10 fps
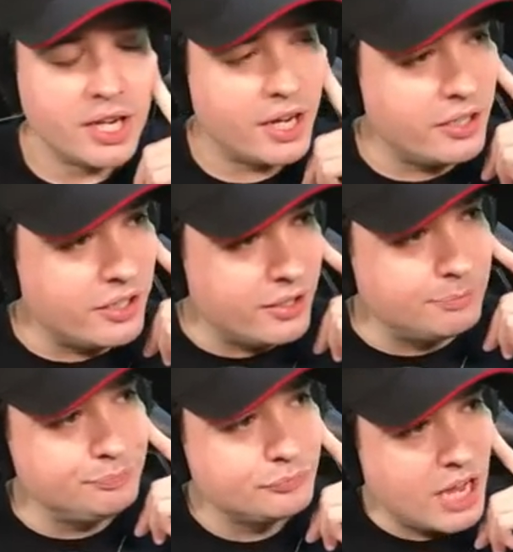And
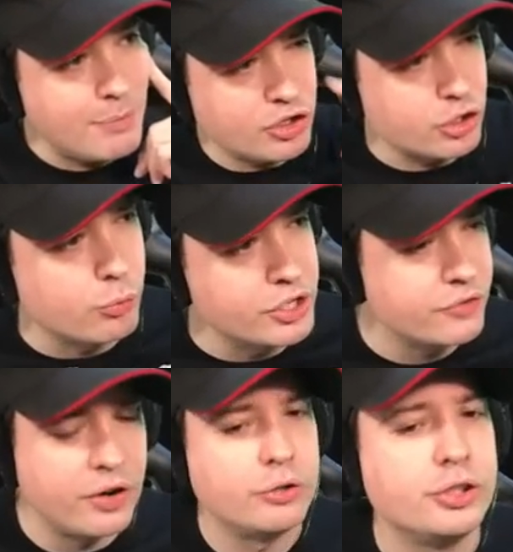I'm not sure which
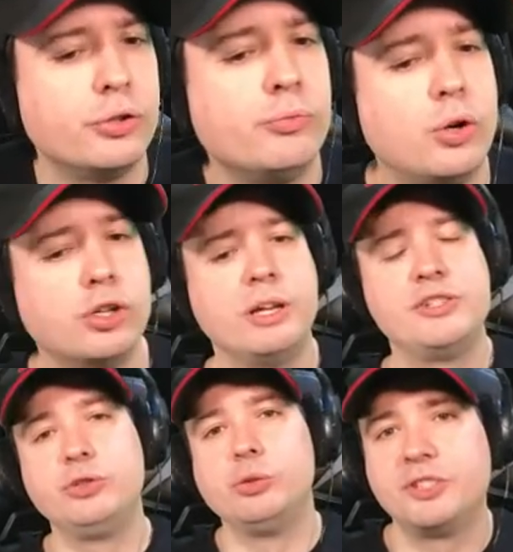of our War
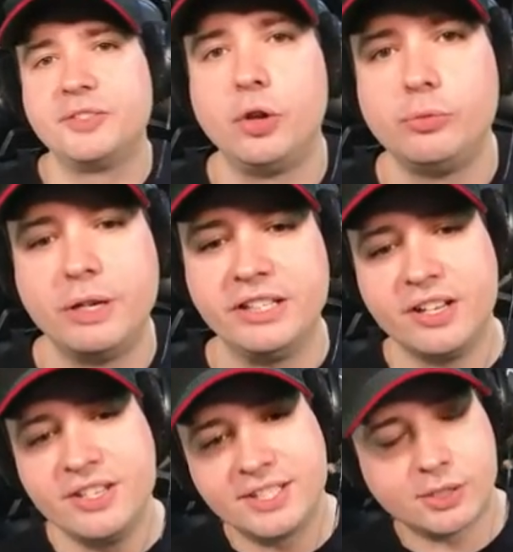Robots YouTubers have already
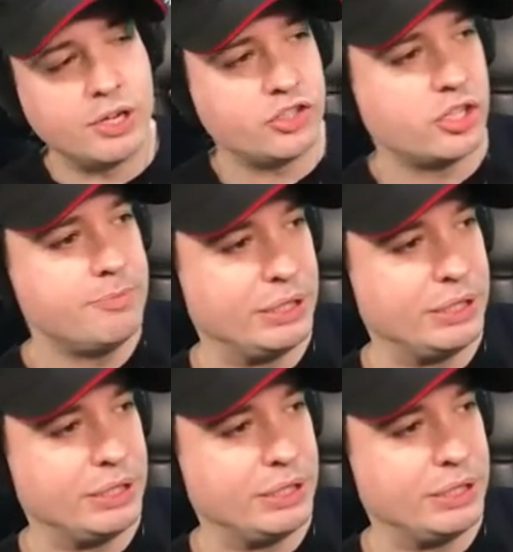done this question,